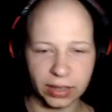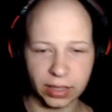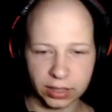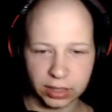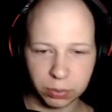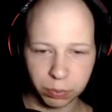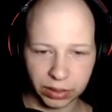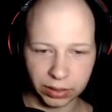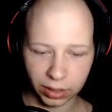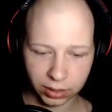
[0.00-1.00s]

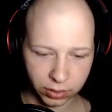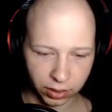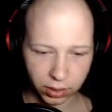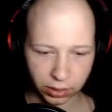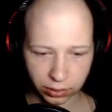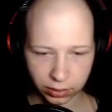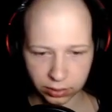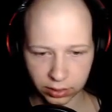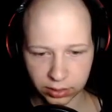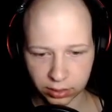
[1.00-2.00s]
XP. That's got
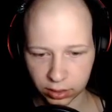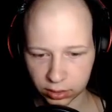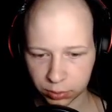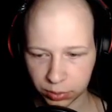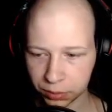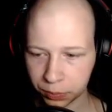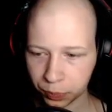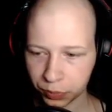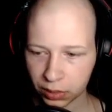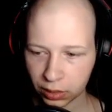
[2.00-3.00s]
decent XP.
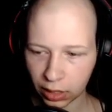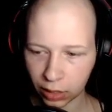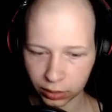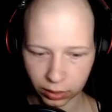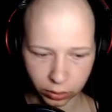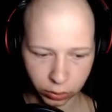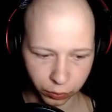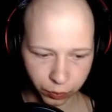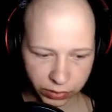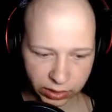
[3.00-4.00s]
How did I do?
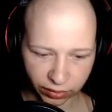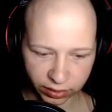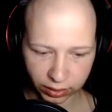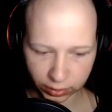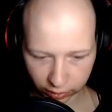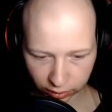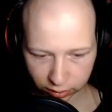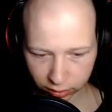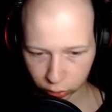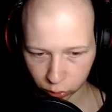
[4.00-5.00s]
70
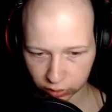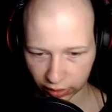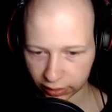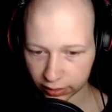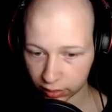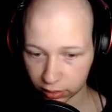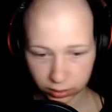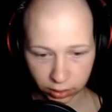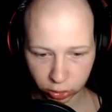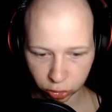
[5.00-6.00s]
kills, 2 tank kills.
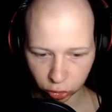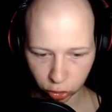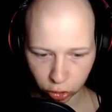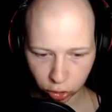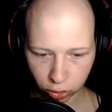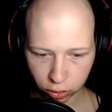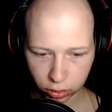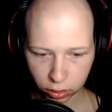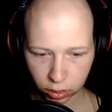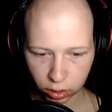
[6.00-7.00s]
Let's go
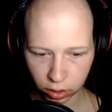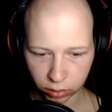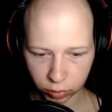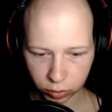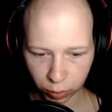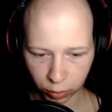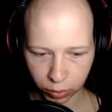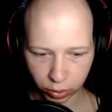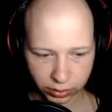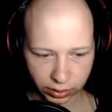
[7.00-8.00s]
um, spawn
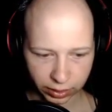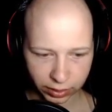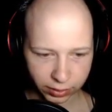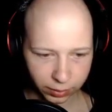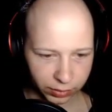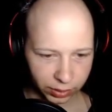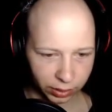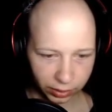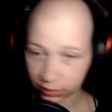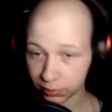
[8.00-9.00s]
points, I guess, something,
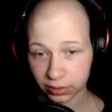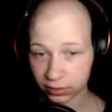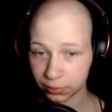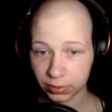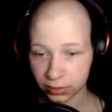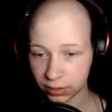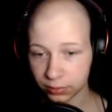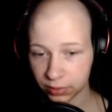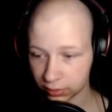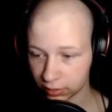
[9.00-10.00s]
and something, something,
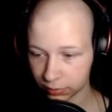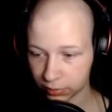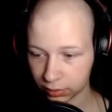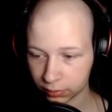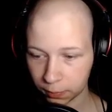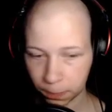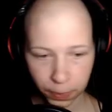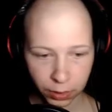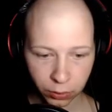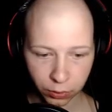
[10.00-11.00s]
something, something.
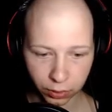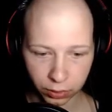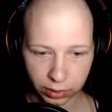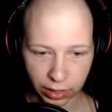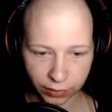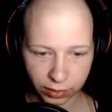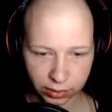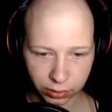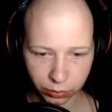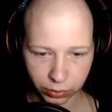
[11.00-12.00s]
We got levels
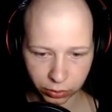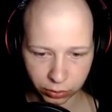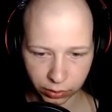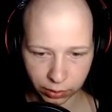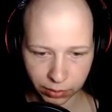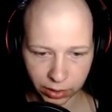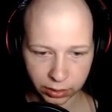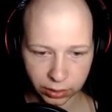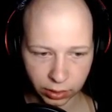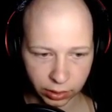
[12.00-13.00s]
that we don't really
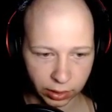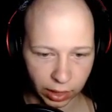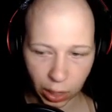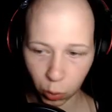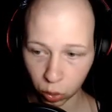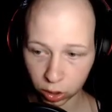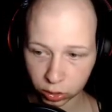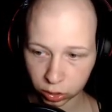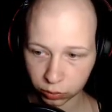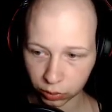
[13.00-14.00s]
mind. And I
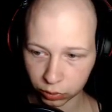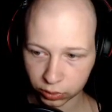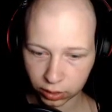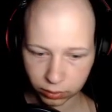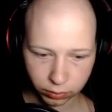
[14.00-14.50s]
was, what was I?